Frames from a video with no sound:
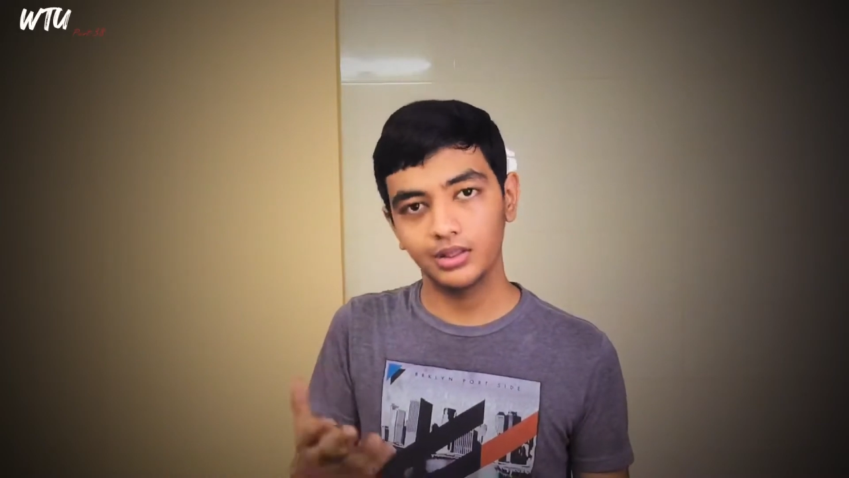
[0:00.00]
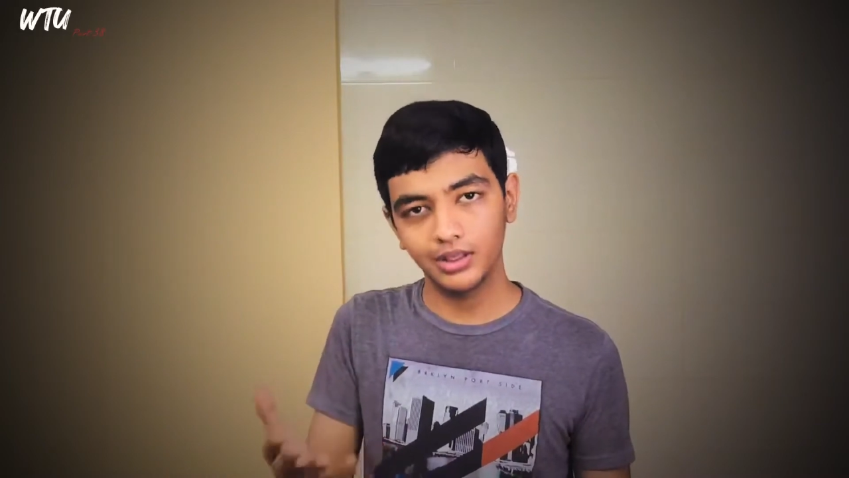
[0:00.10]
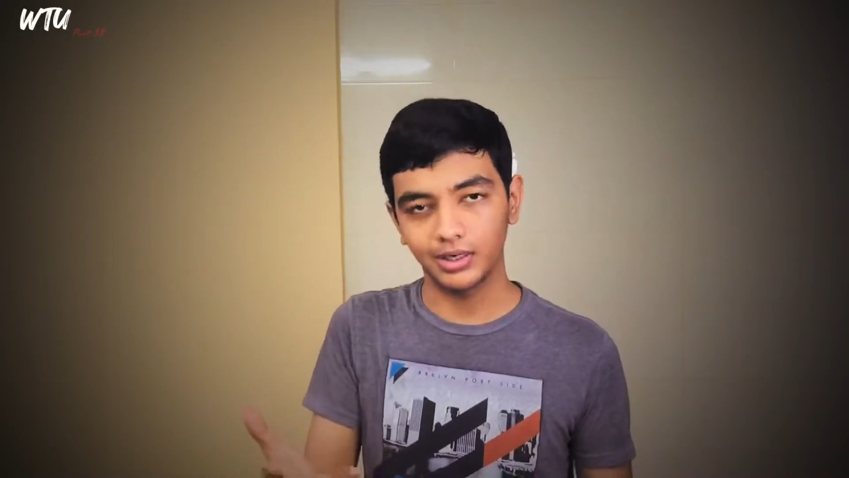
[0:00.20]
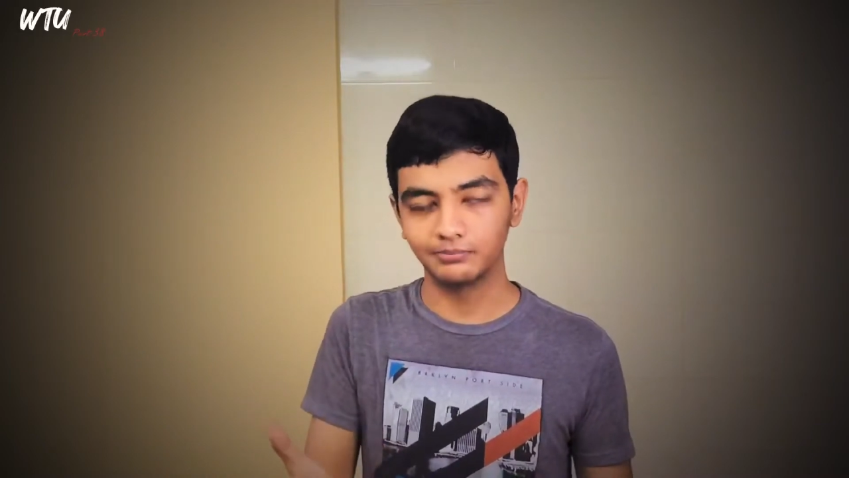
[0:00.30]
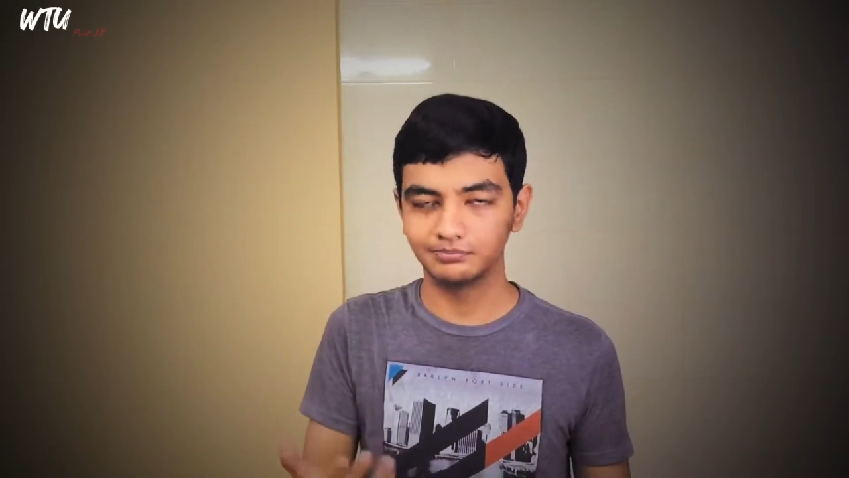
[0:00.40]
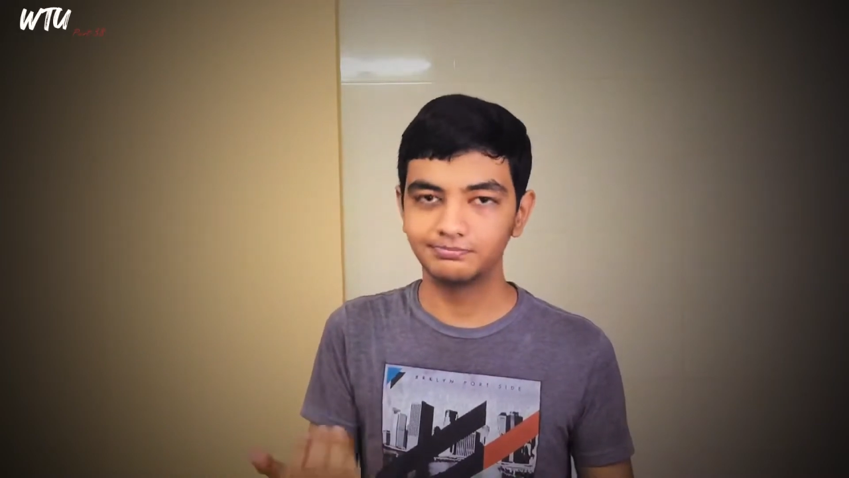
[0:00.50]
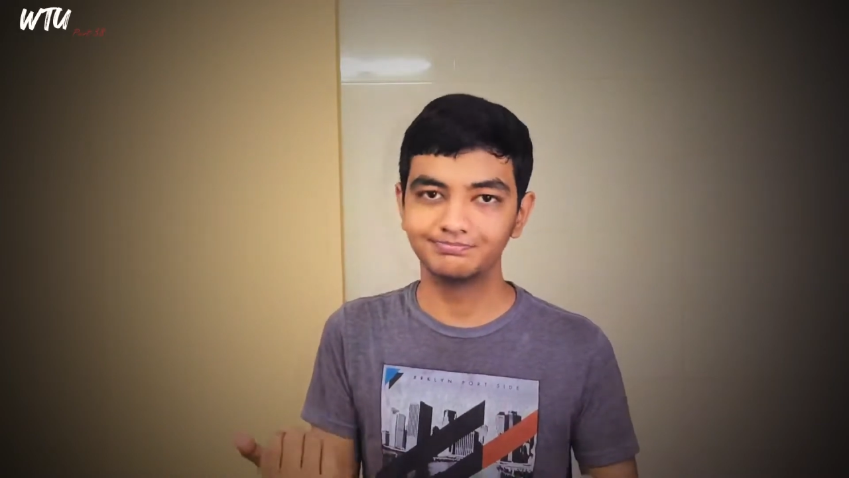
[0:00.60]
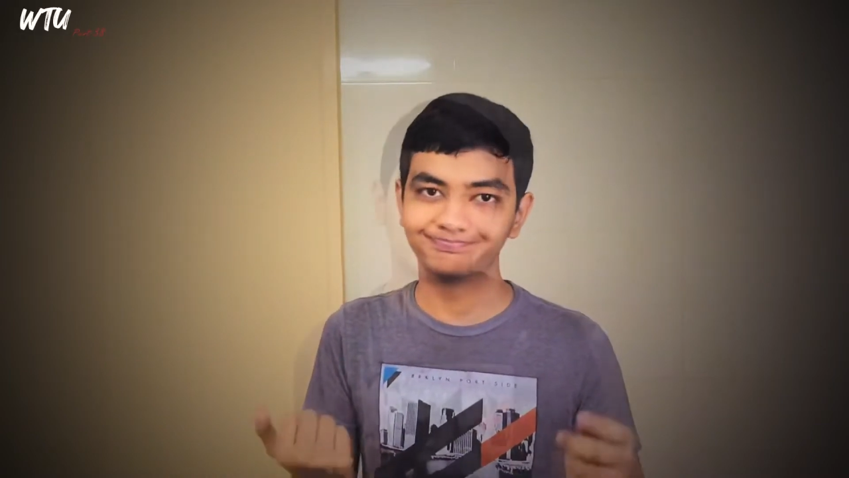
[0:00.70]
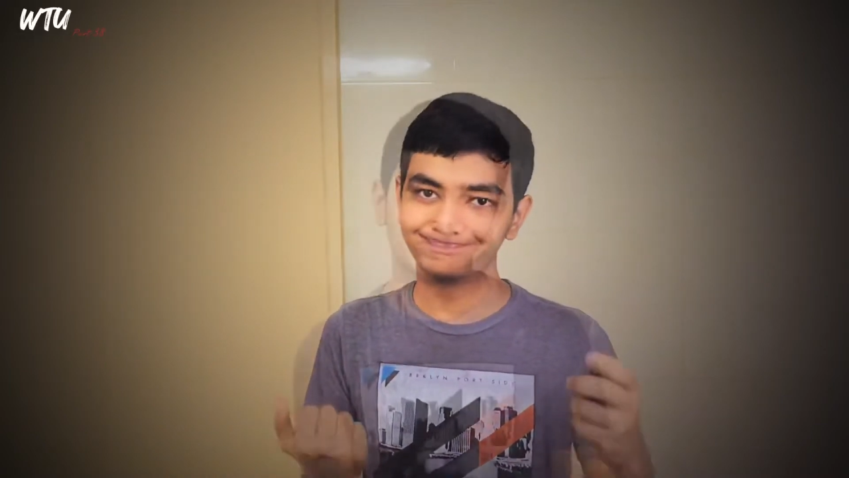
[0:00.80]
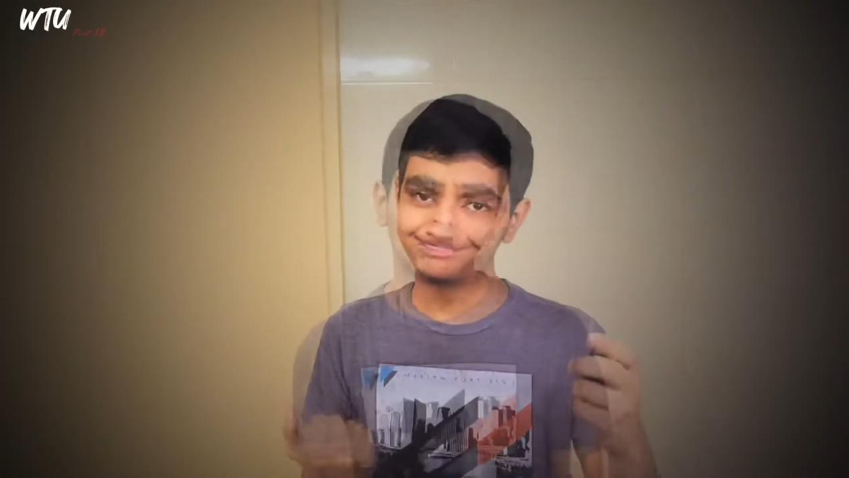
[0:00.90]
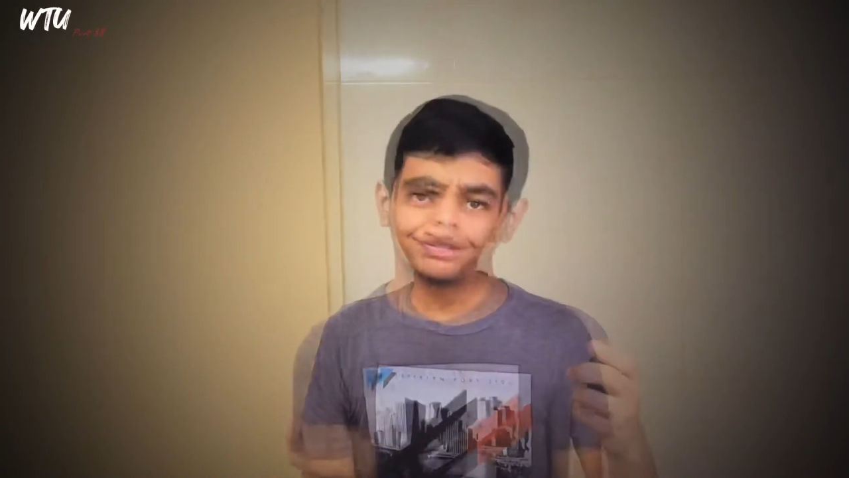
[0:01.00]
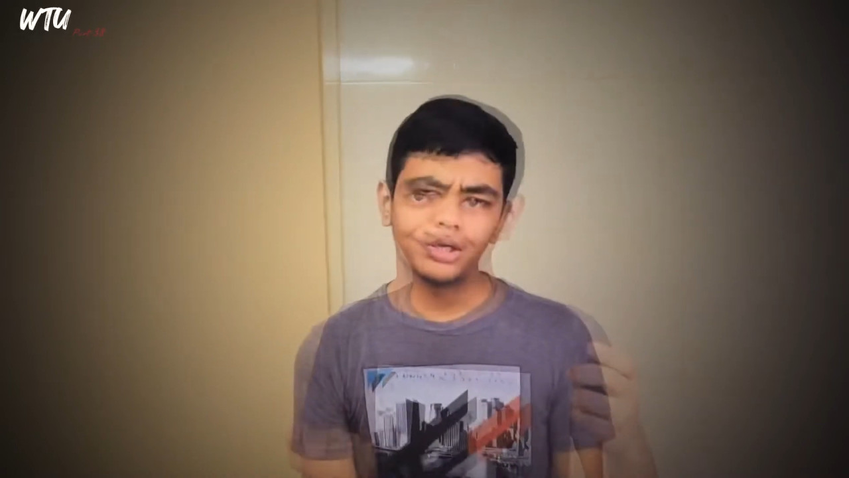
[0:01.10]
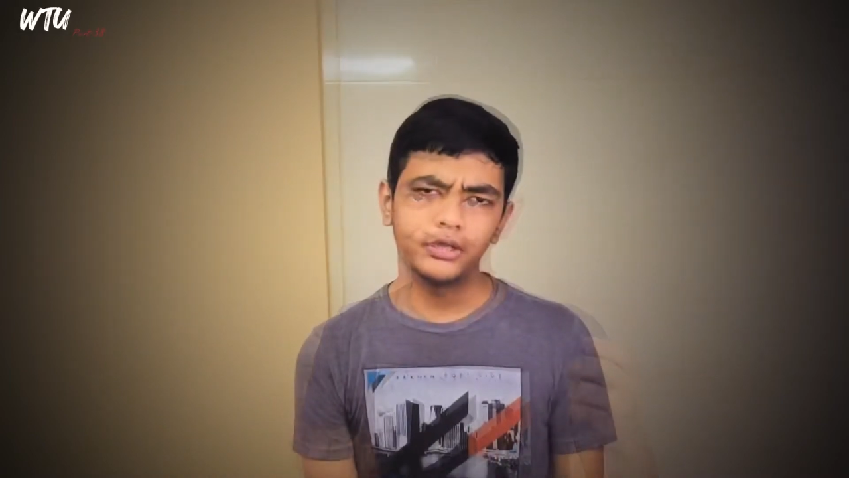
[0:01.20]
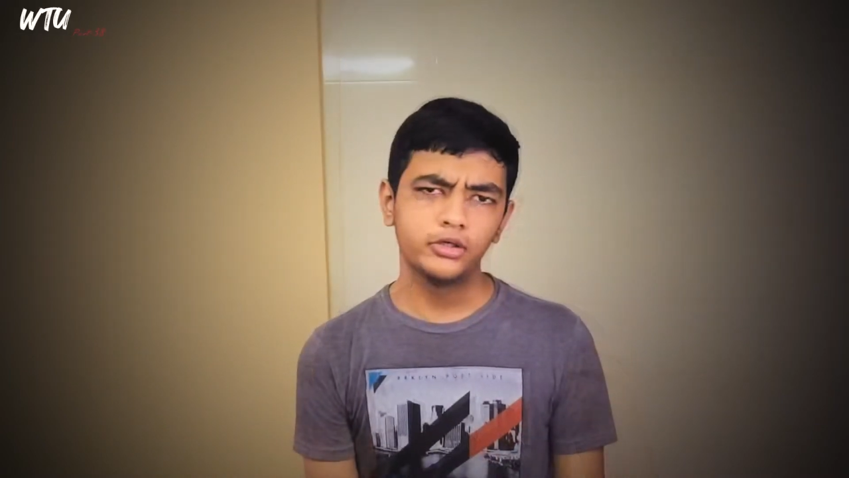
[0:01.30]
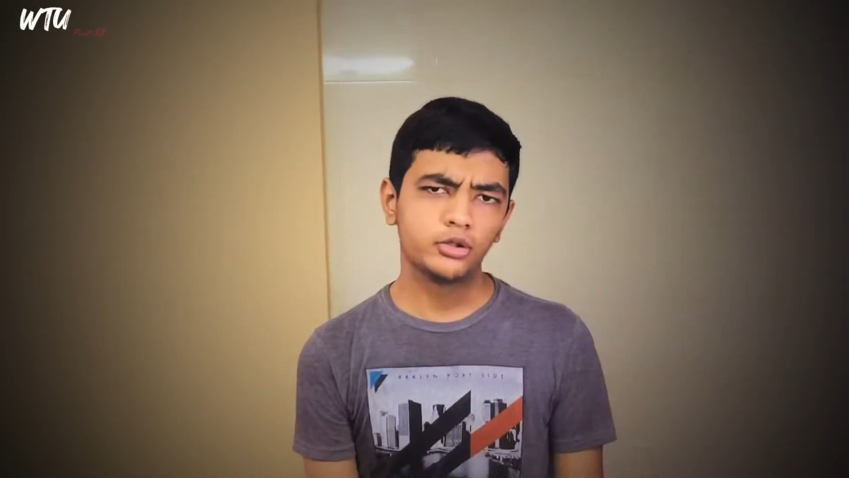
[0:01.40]
Yeah,
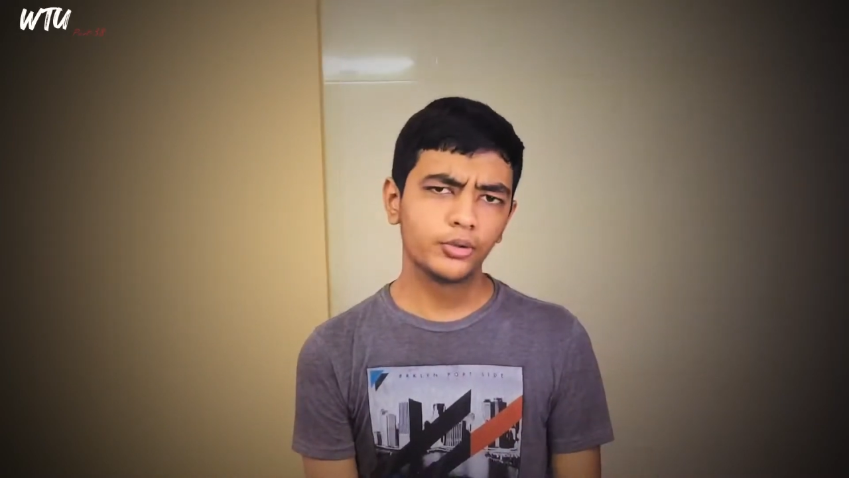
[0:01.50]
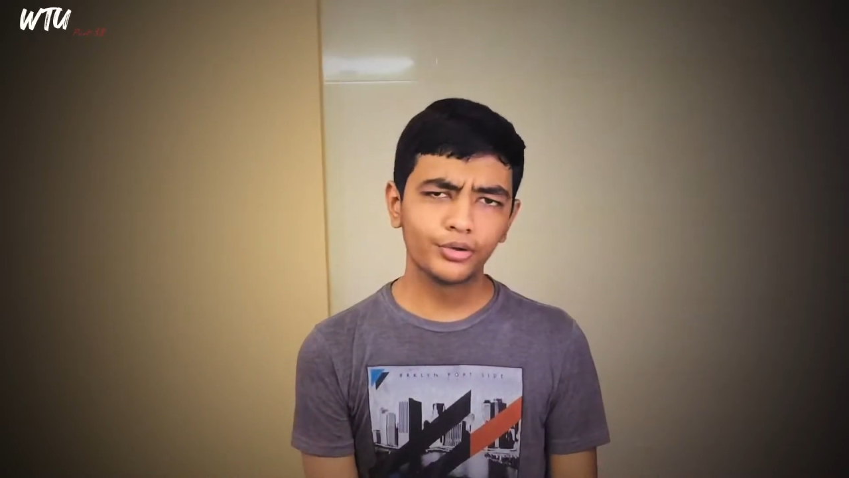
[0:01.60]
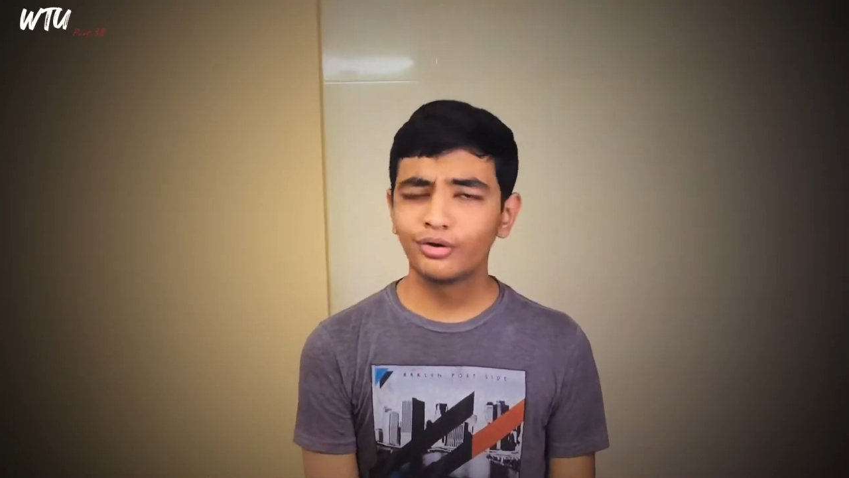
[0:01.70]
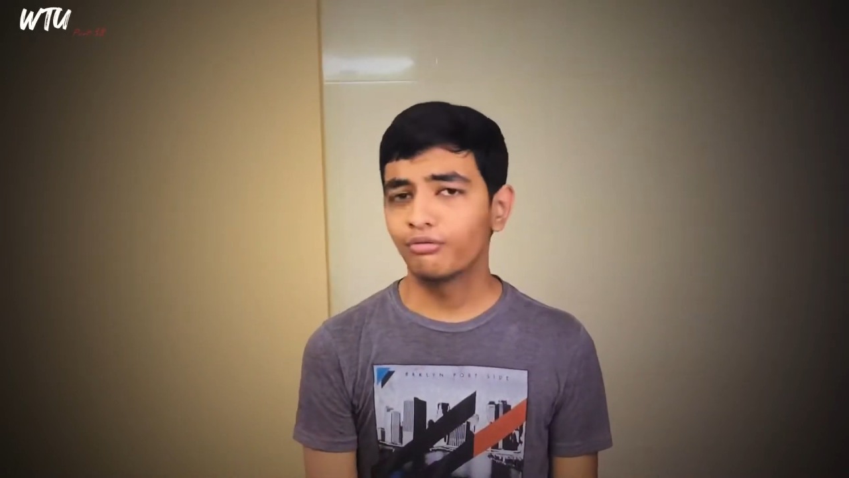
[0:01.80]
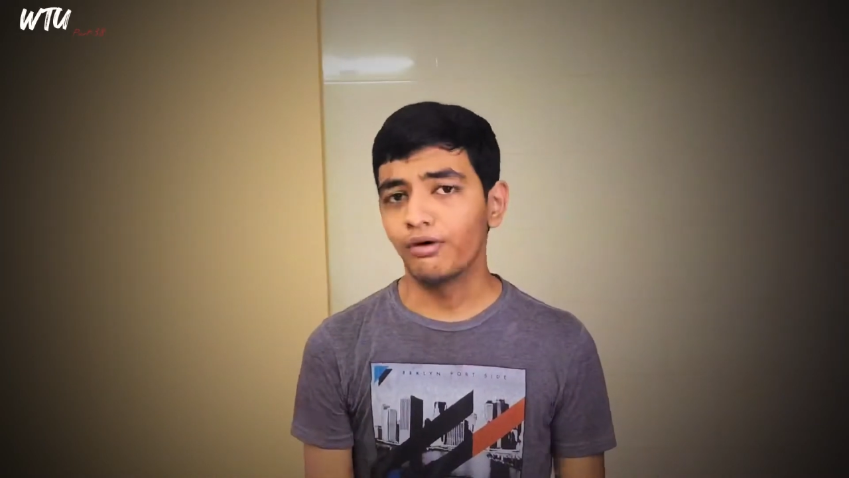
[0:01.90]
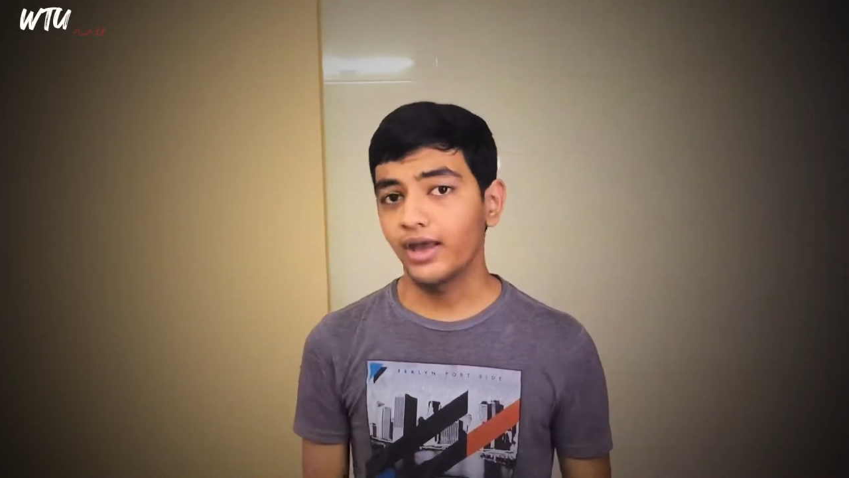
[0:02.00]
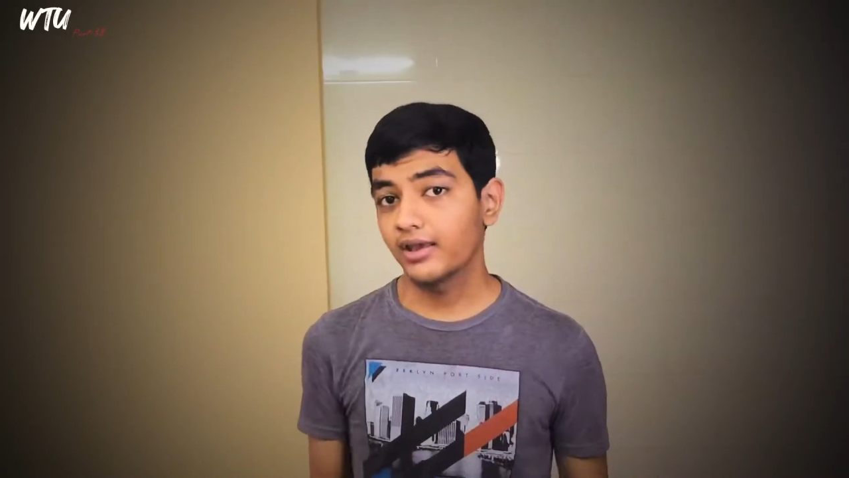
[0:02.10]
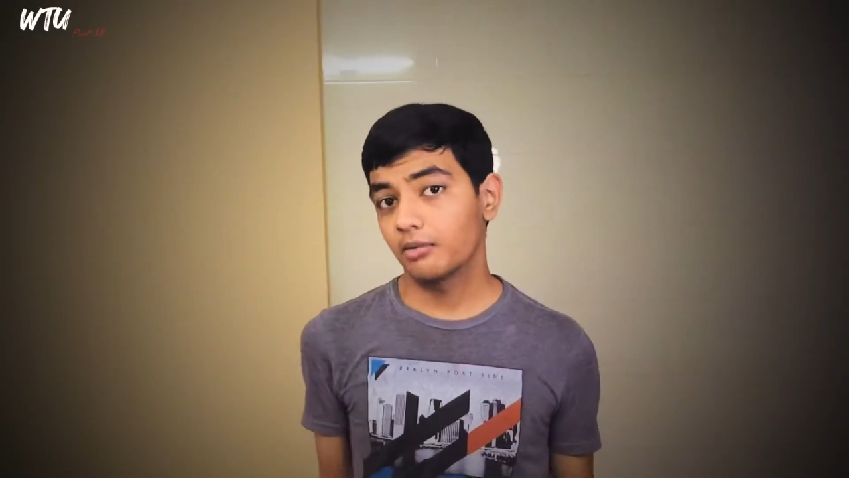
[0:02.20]
I don't know why